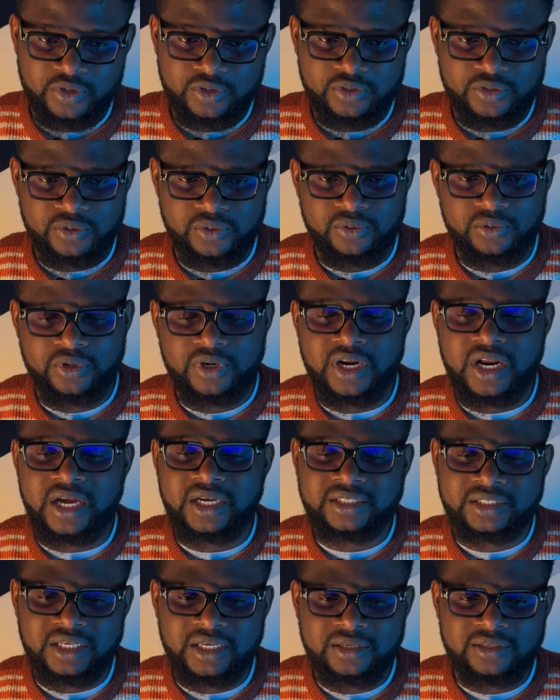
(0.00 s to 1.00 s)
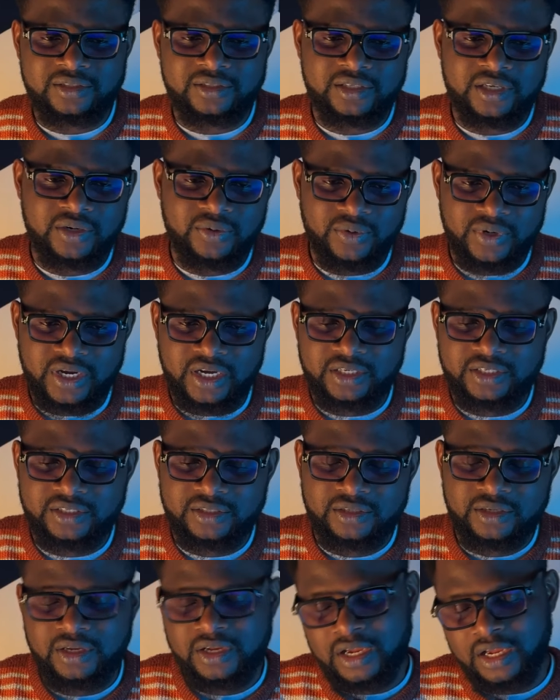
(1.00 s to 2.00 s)
So reactants, they
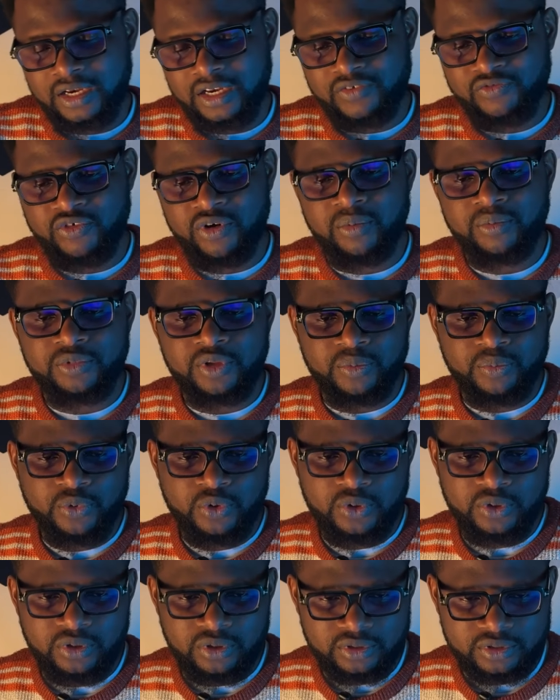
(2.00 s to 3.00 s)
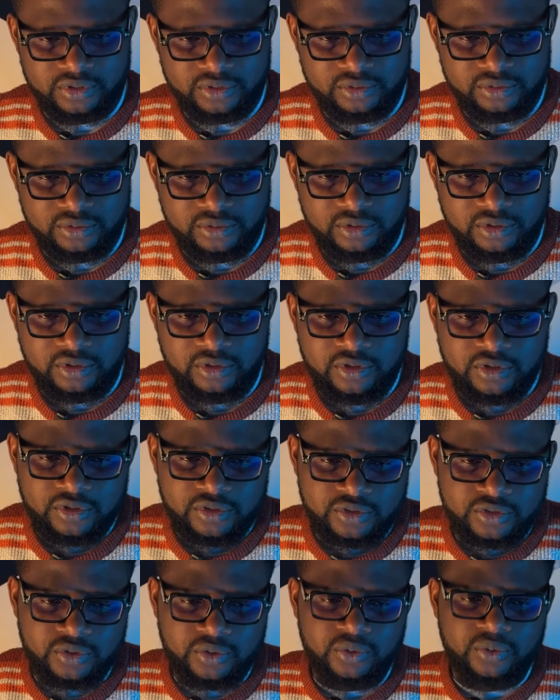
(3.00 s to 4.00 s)
react and they form the products.
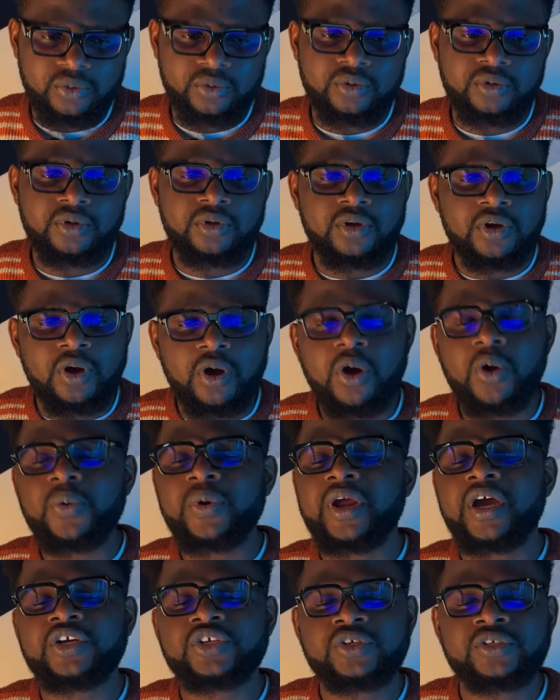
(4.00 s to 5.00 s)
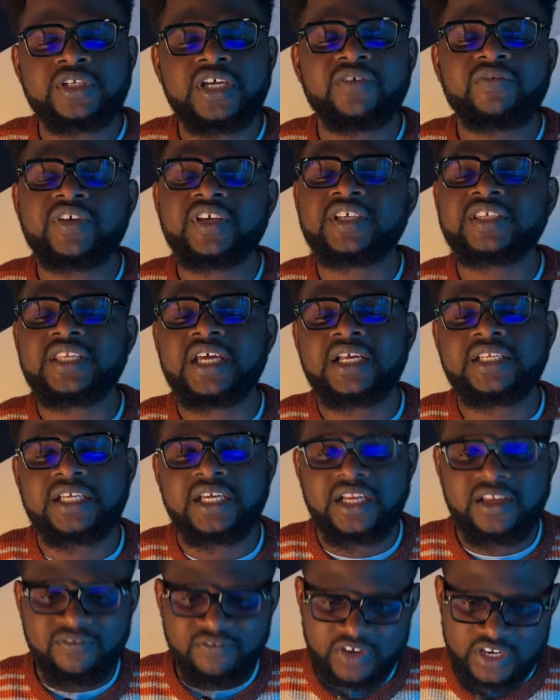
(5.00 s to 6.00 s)
So all reactions have a start
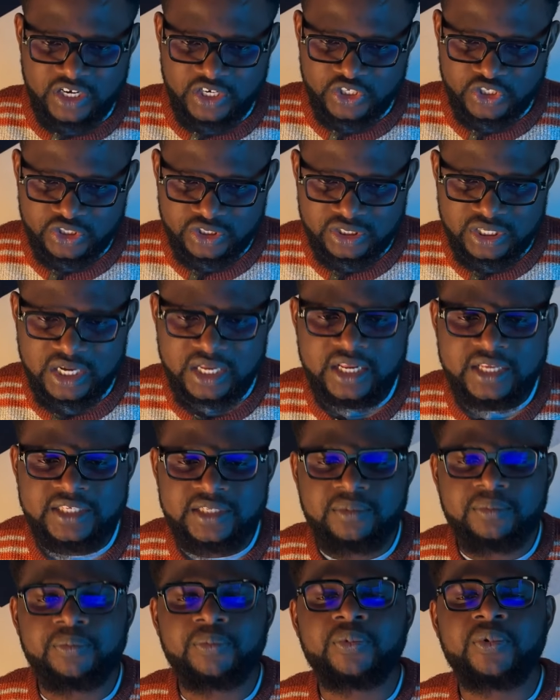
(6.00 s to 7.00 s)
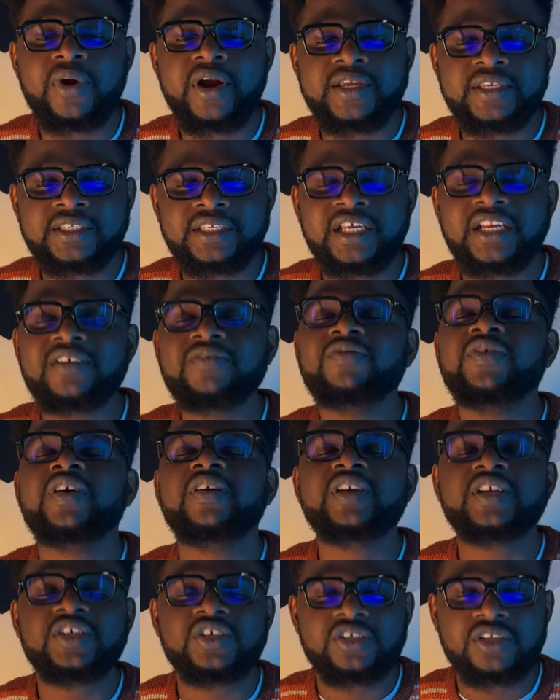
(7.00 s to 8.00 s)
and a finish. Anything present at the
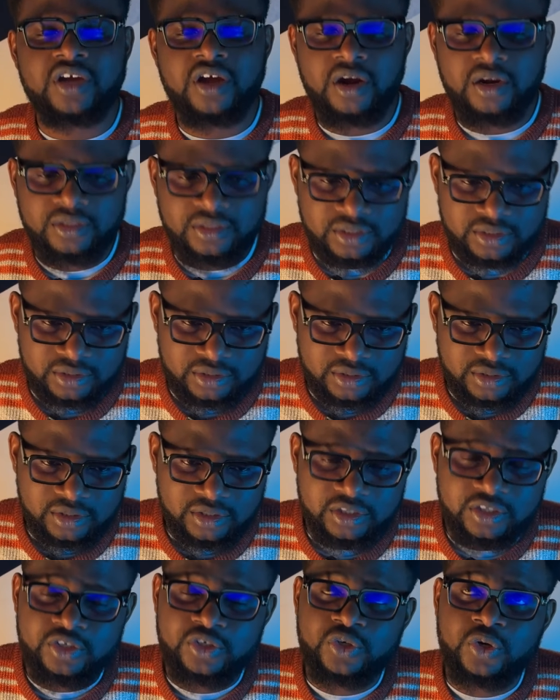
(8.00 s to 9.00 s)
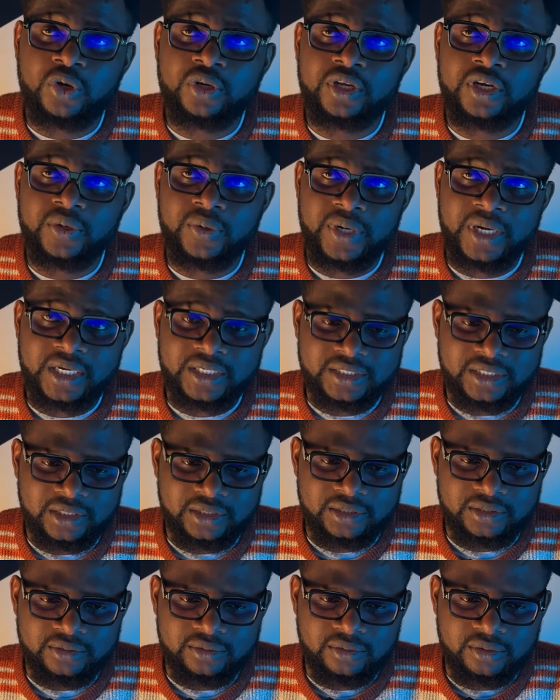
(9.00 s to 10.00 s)
very start is called a
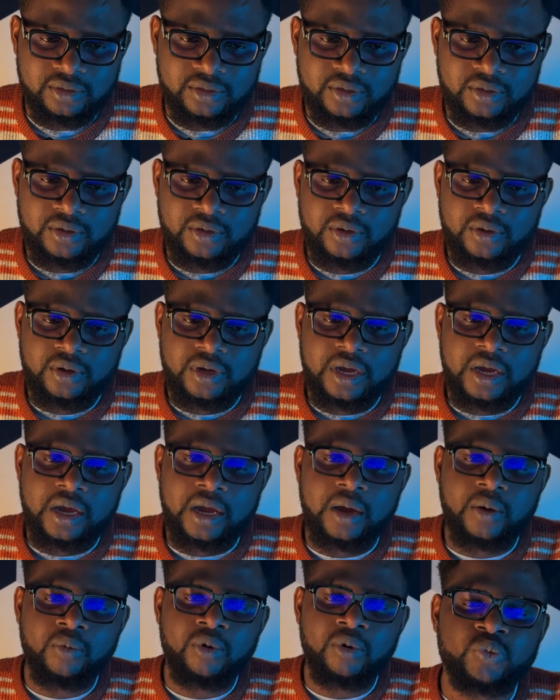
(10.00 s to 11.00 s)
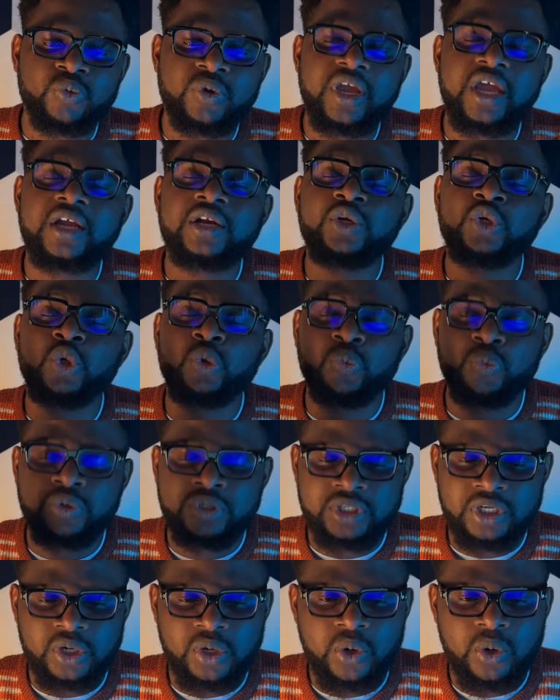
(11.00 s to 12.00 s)
reactant, and we end up
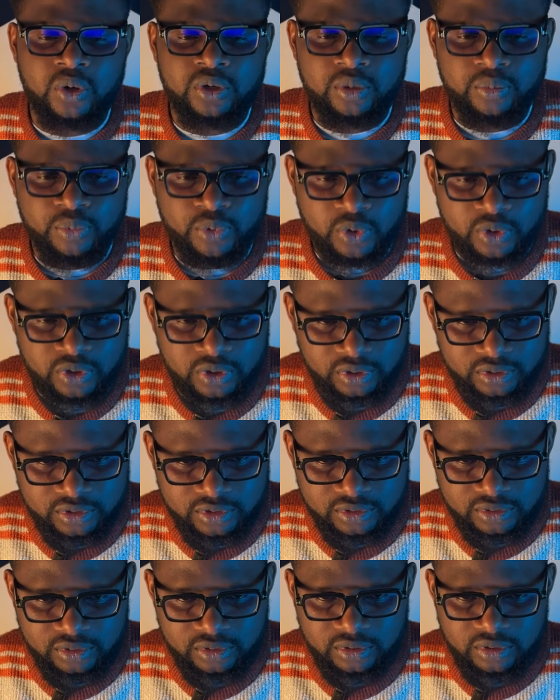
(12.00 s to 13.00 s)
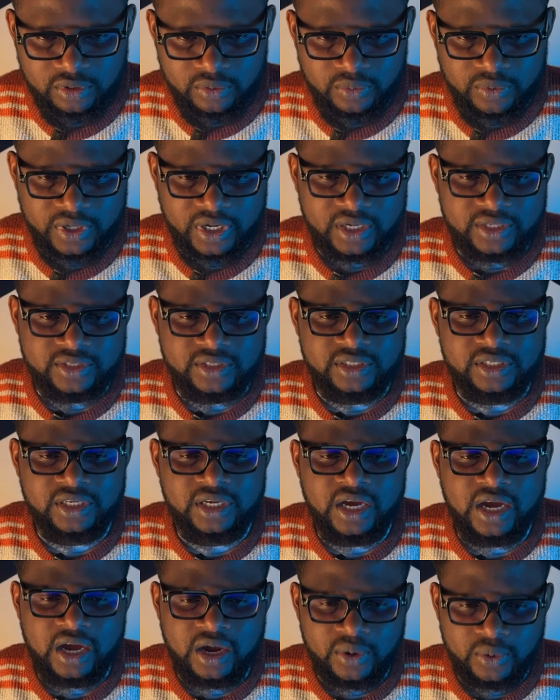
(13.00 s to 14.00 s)
with are called the products. You can see
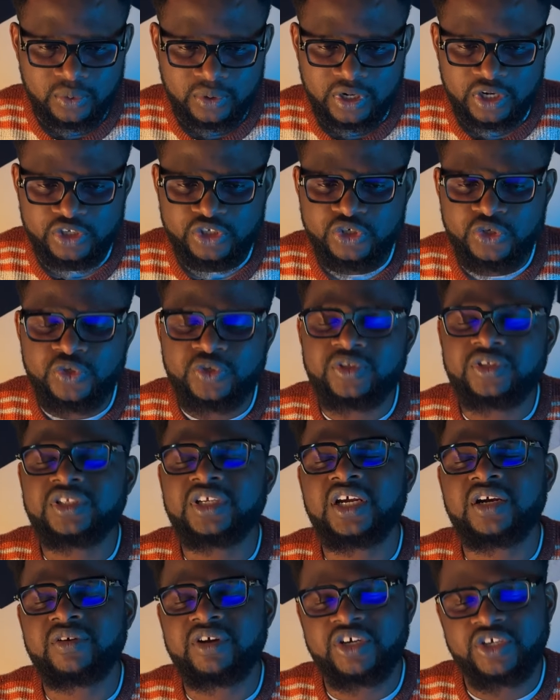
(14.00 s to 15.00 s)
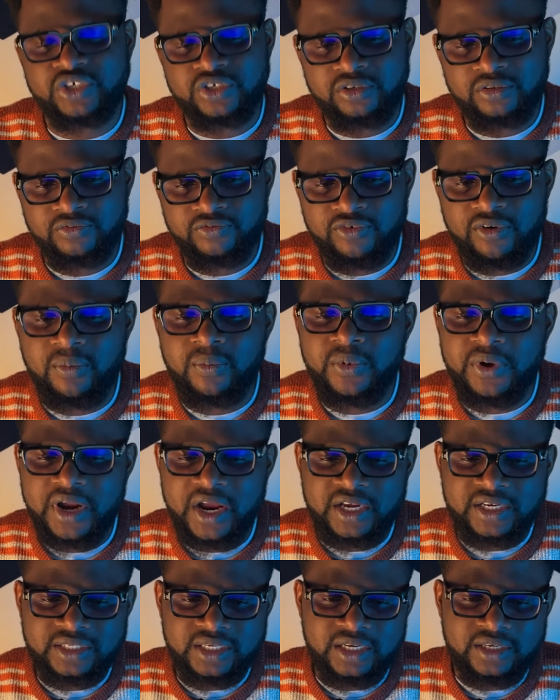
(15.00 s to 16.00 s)
the arrow that shows the direction from
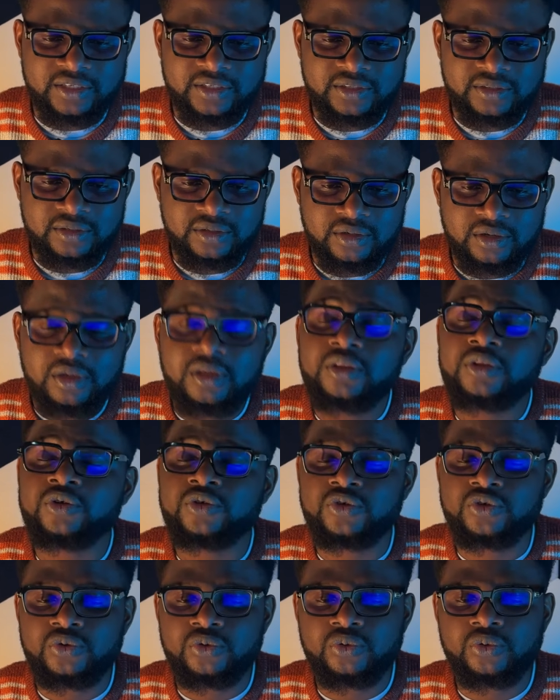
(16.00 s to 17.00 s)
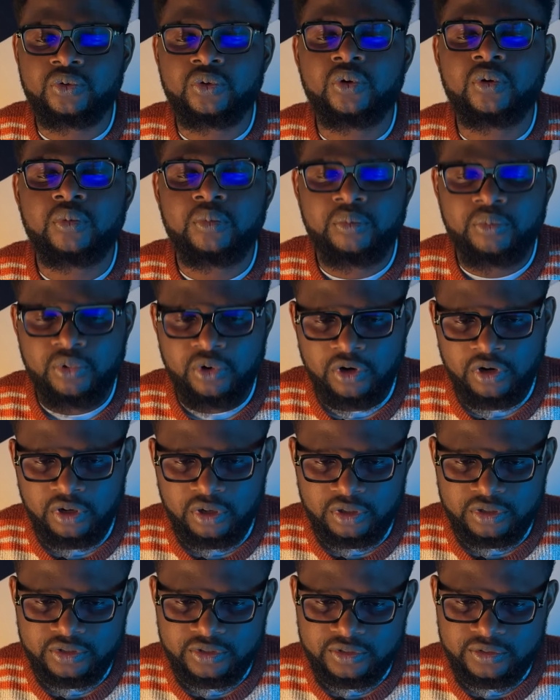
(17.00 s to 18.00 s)
reactants to
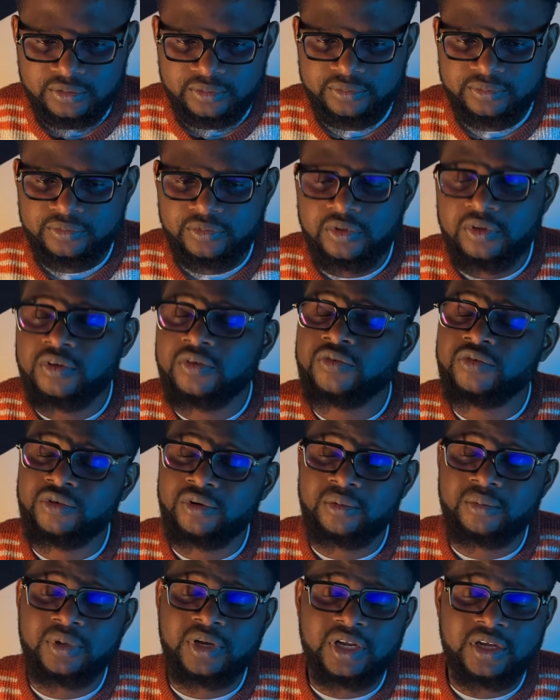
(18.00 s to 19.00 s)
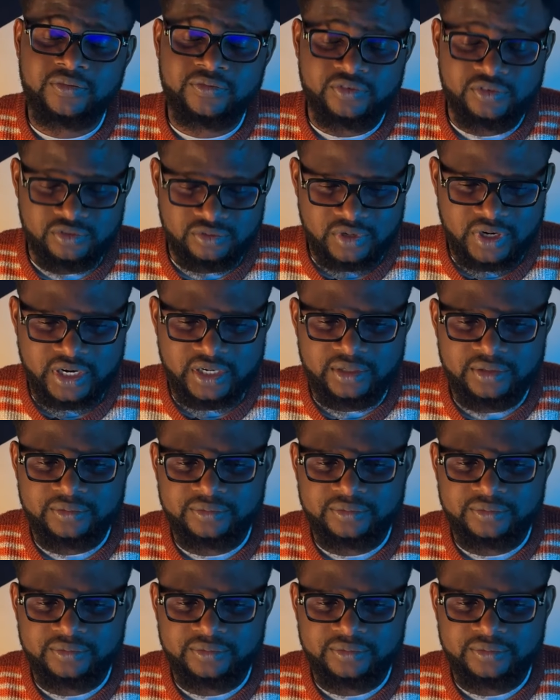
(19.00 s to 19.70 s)
products, from left to right.